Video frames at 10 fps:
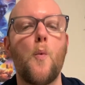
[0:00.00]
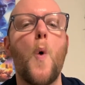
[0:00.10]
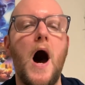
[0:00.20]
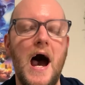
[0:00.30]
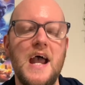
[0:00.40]

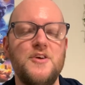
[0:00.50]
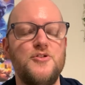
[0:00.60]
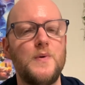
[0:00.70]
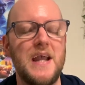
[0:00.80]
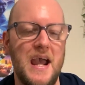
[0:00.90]
why do
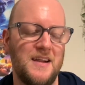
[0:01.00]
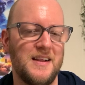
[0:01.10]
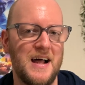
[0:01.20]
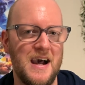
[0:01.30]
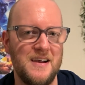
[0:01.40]
we
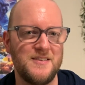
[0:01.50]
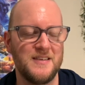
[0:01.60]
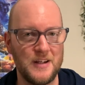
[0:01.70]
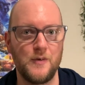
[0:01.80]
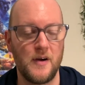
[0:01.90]
analyze
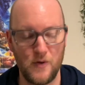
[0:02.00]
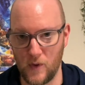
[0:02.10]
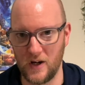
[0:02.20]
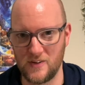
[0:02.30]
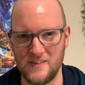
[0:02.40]
literary
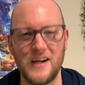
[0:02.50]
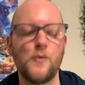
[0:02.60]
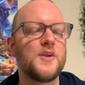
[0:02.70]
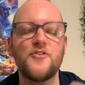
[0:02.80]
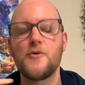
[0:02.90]
works? Like,
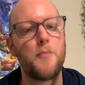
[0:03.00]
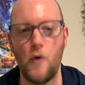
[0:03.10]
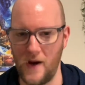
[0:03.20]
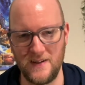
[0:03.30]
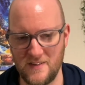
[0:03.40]
what's the
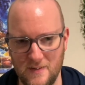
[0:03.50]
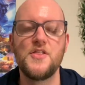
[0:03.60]
point?